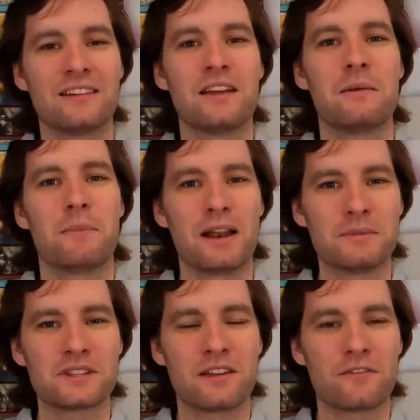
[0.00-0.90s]
my name
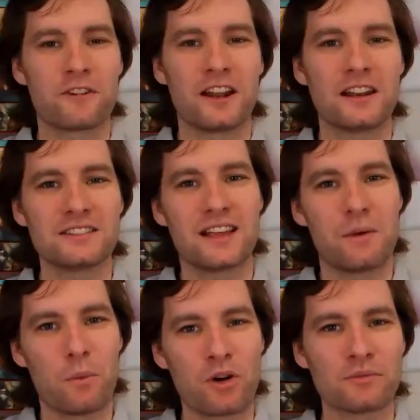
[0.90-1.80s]
is Kevin Fernandez
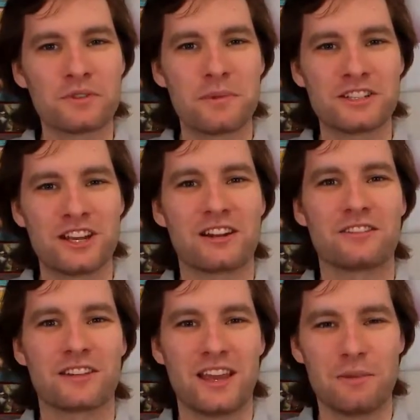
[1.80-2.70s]
and welcome to my
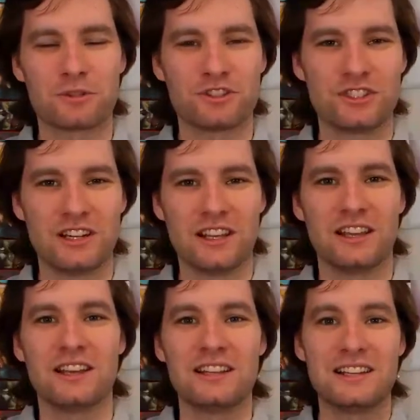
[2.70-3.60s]
channel, Genie.
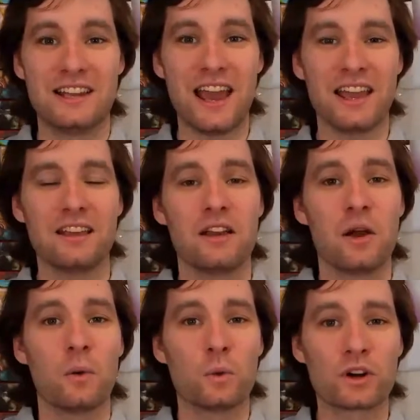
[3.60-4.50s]
Today,
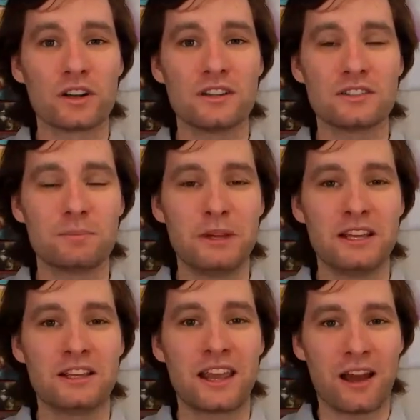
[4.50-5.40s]
we're going to
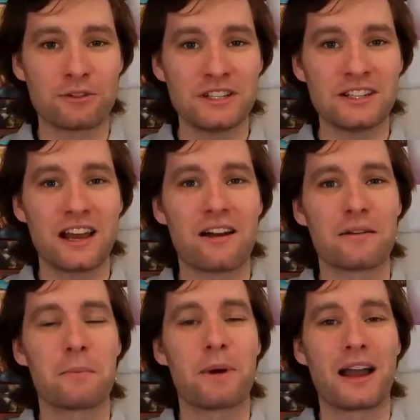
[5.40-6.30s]
be counting
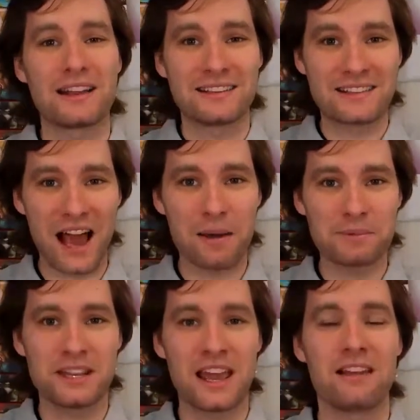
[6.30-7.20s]
down my top
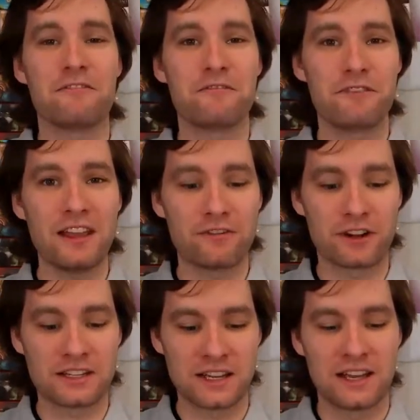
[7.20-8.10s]
10
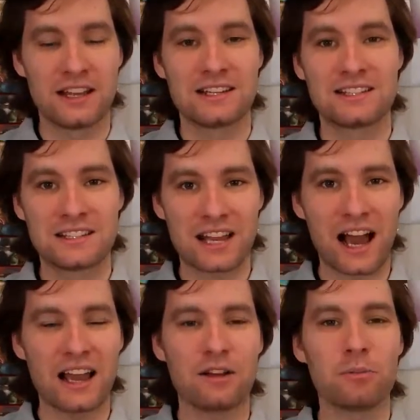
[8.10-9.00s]
favorite
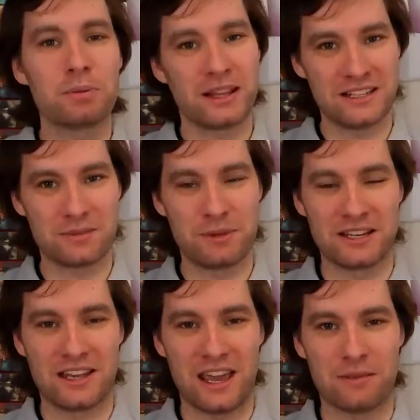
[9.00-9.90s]
tile
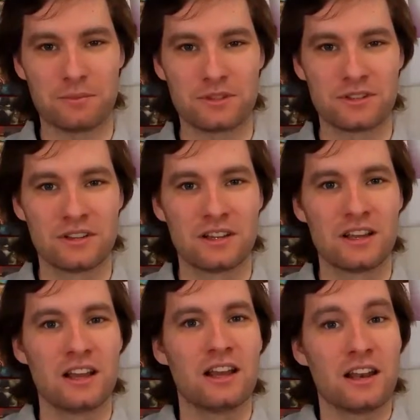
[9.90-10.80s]
placement games.
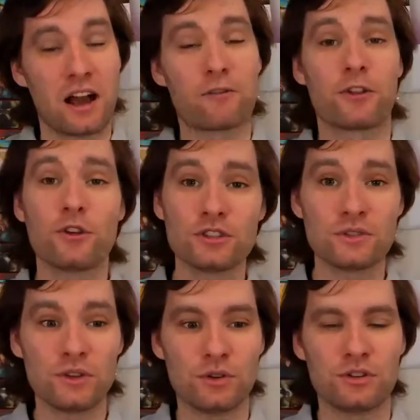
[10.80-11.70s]
Now, for those of
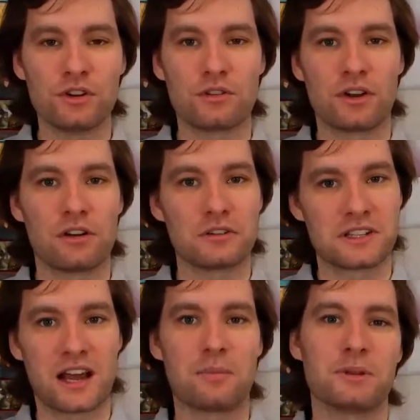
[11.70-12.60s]
you who don't know, a
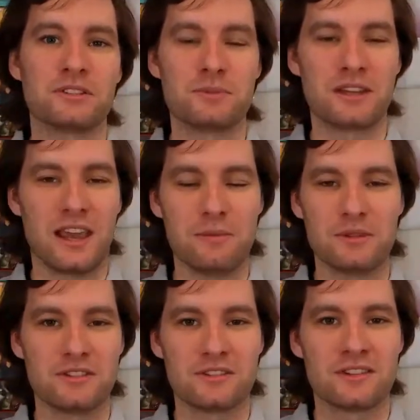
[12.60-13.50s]
tile placement game
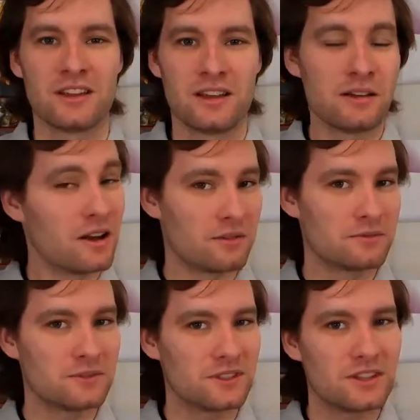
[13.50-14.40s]
is,
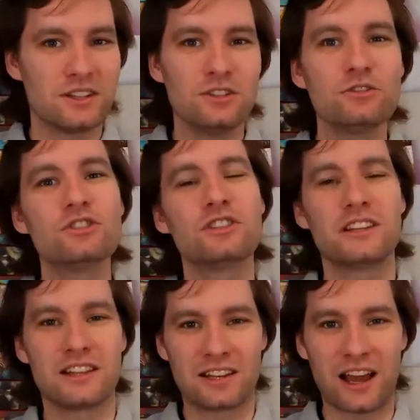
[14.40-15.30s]
usually
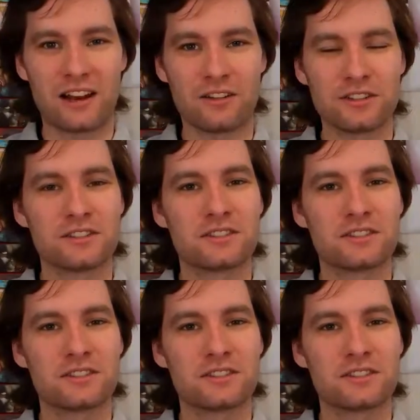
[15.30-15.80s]
the title is